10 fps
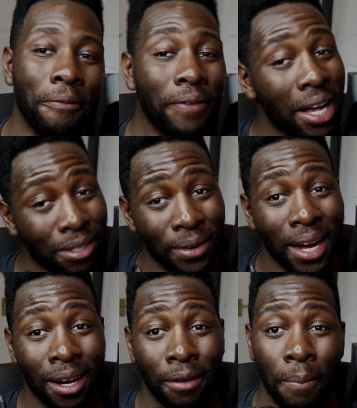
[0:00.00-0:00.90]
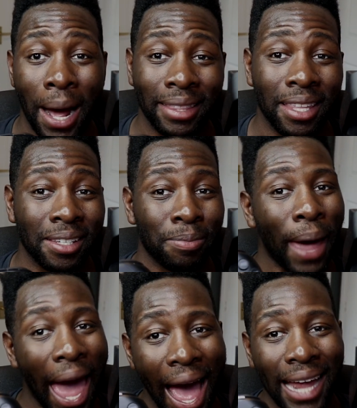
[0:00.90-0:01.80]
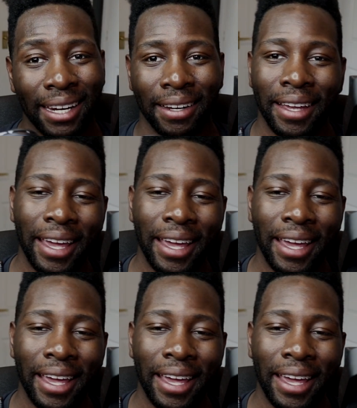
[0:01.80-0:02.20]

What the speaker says: the first thing I love about this pad